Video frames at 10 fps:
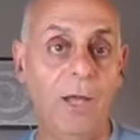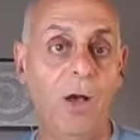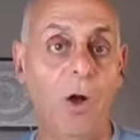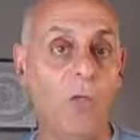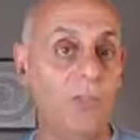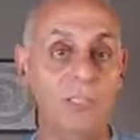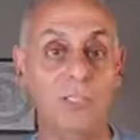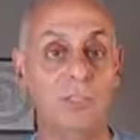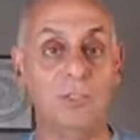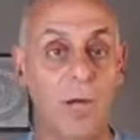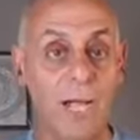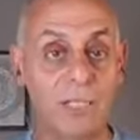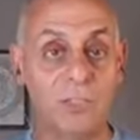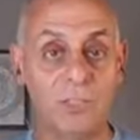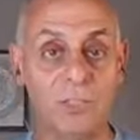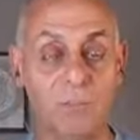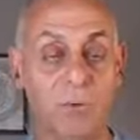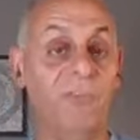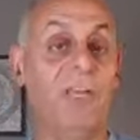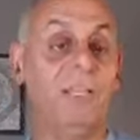All these distractions
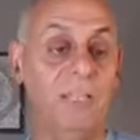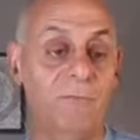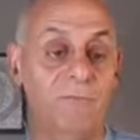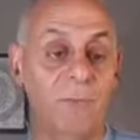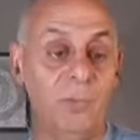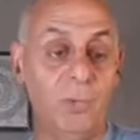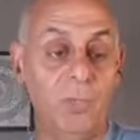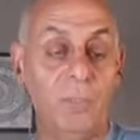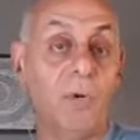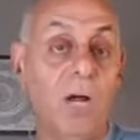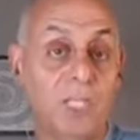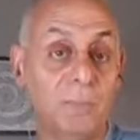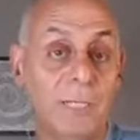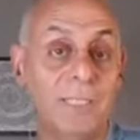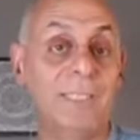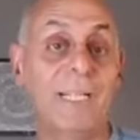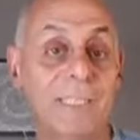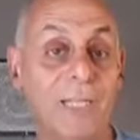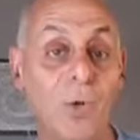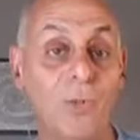prevent them from doing the prospecting that
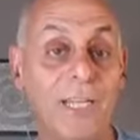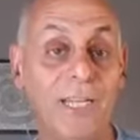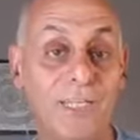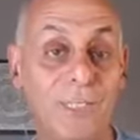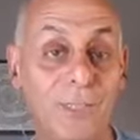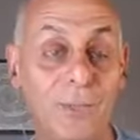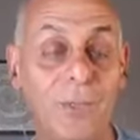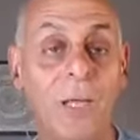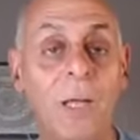they know they need to do.